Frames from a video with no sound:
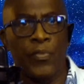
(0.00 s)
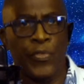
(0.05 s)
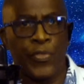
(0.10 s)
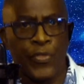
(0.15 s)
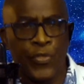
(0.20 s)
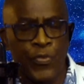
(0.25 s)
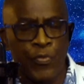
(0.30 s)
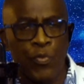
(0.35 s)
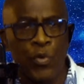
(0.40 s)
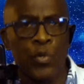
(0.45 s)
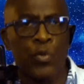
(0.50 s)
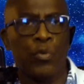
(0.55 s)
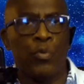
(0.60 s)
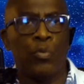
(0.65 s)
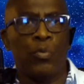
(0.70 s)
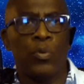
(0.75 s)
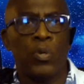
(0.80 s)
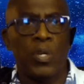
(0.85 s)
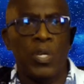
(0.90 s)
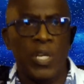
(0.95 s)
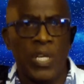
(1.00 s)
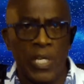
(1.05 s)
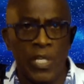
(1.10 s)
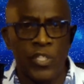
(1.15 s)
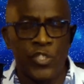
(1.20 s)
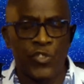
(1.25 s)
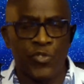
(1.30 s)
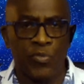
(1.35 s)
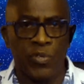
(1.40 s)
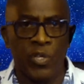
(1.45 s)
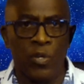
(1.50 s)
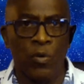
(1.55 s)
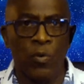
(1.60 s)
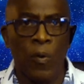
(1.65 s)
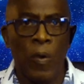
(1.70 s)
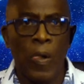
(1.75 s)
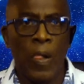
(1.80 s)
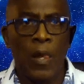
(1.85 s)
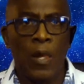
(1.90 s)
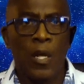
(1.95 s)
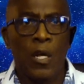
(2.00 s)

through Israel,